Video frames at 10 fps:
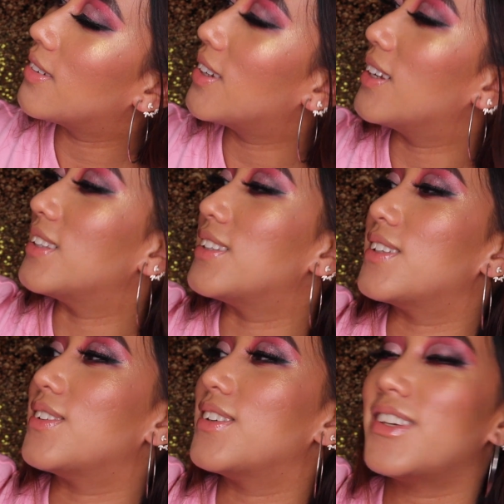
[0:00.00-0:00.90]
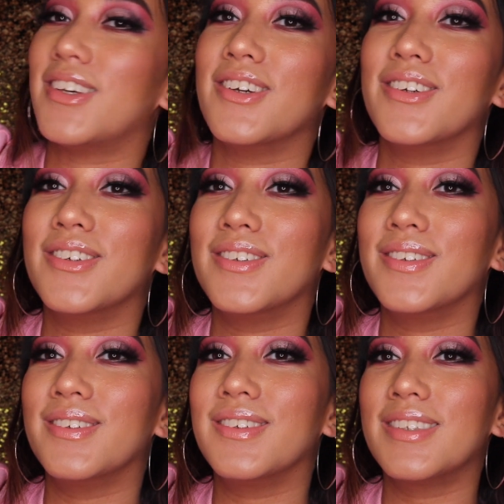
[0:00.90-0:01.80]
It's so
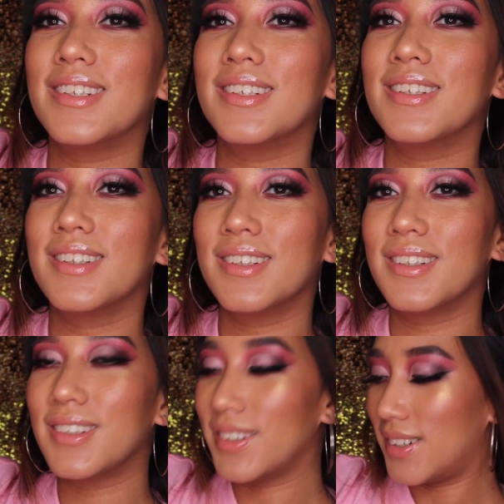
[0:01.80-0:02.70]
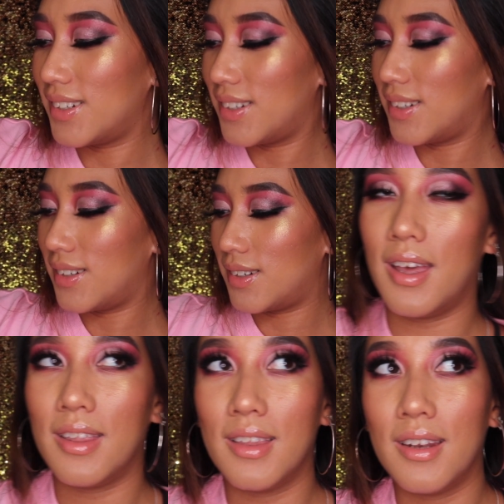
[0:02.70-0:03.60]
cute.
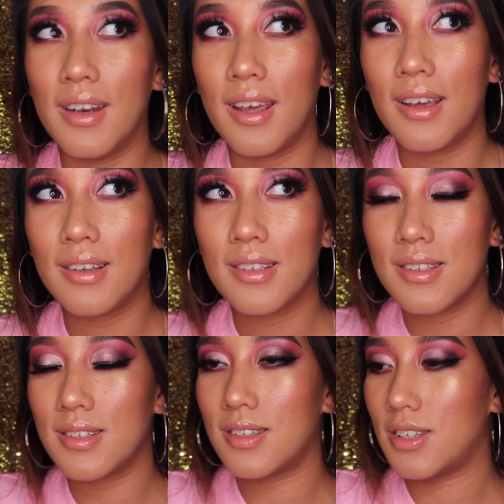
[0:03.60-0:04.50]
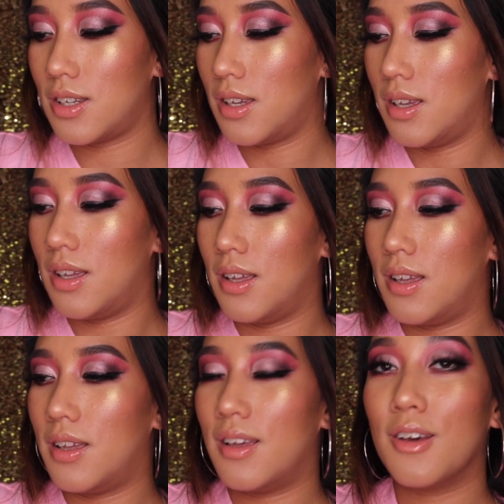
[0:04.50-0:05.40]
And then next,
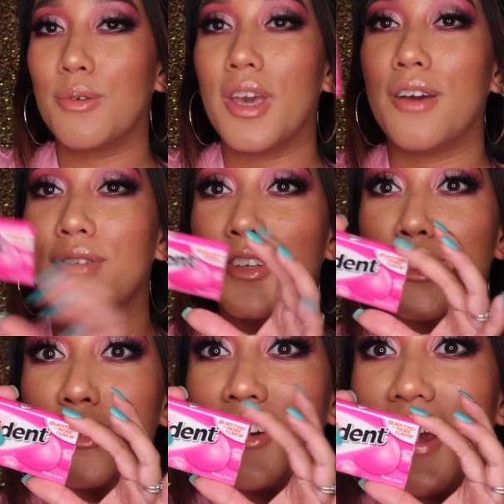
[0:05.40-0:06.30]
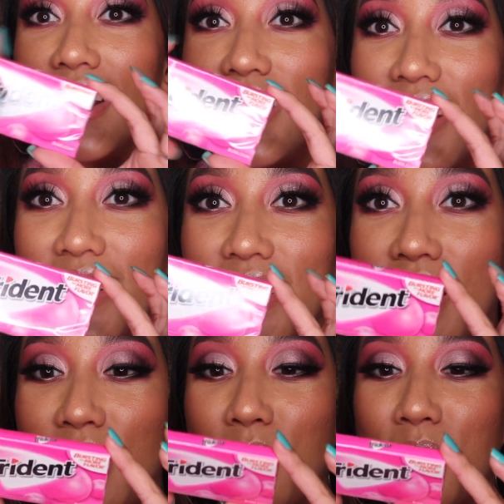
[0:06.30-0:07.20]
we have a Trident
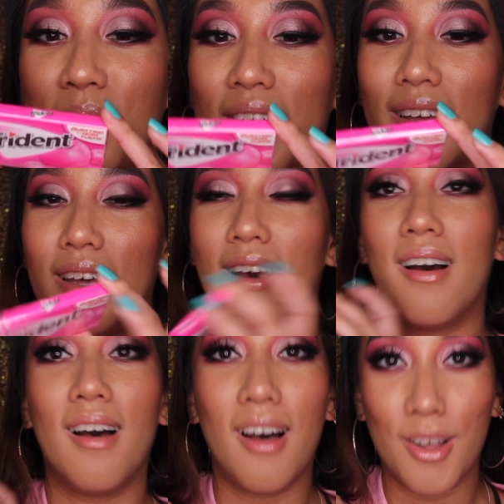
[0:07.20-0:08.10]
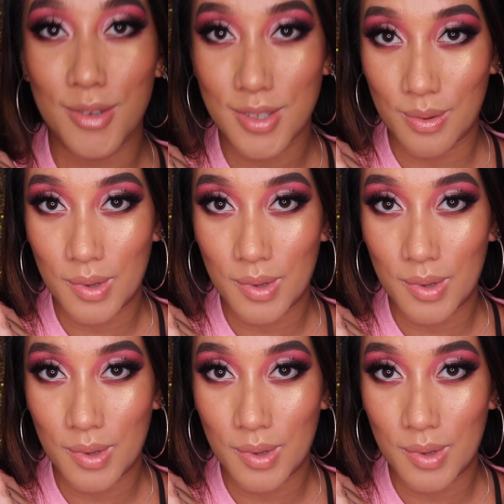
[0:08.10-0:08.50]
gum, also